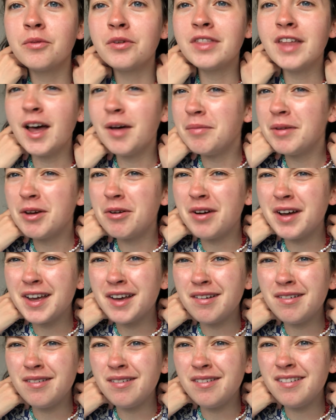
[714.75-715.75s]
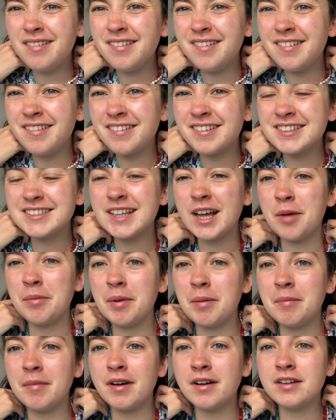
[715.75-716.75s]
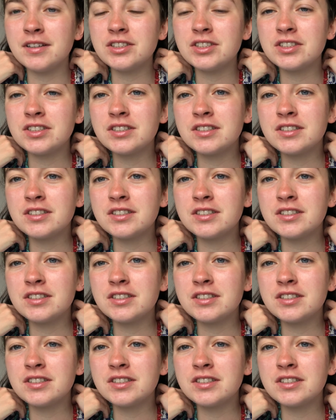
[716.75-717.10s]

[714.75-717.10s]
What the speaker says: that be quite cool, or is that a bit much?